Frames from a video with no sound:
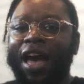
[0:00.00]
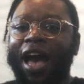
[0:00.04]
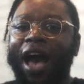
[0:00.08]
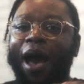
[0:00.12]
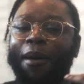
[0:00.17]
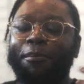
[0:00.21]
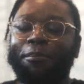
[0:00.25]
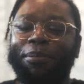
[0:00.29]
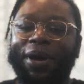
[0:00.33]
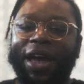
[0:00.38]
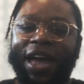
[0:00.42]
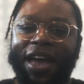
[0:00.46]

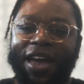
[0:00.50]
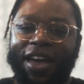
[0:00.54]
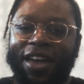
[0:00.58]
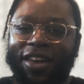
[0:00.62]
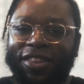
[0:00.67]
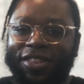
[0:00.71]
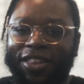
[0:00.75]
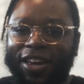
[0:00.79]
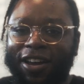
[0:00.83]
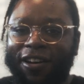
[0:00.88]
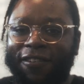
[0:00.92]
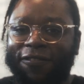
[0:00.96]
I'm
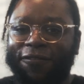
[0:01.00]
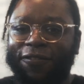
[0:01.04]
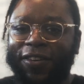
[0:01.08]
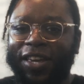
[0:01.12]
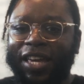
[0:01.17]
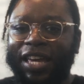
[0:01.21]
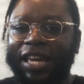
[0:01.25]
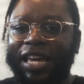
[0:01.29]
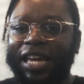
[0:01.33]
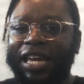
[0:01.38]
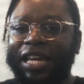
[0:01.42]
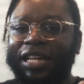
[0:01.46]
paying their
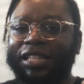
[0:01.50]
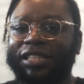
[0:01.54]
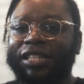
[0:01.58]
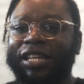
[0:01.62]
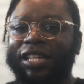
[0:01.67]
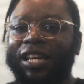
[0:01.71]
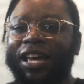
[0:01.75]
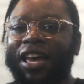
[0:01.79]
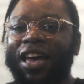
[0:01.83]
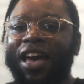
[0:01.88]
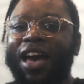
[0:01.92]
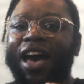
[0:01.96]
fees,